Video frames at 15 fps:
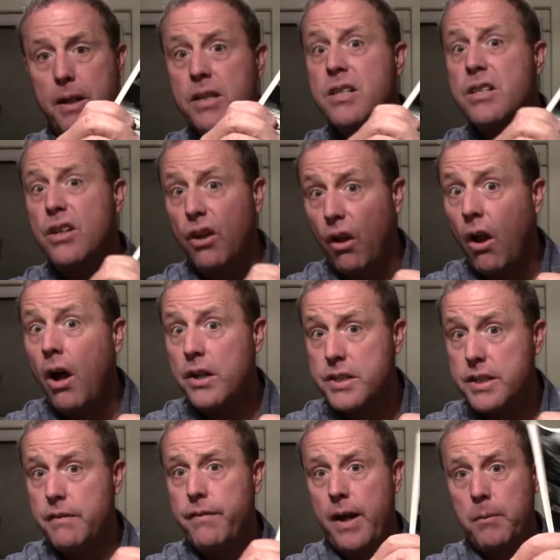but this is
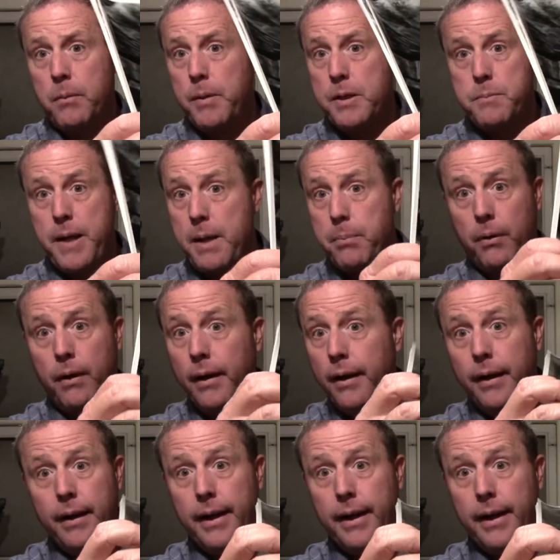glossy fiber-based paper.